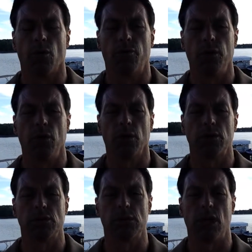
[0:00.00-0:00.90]
if you
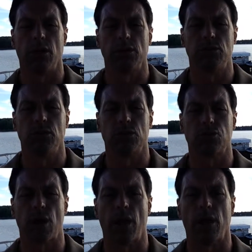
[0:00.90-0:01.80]
look to sell into
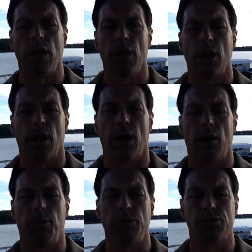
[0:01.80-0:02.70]
this rally,
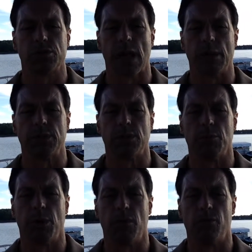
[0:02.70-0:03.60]
uh, put your stops in
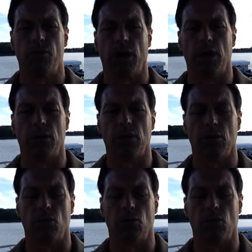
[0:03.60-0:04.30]
above uh,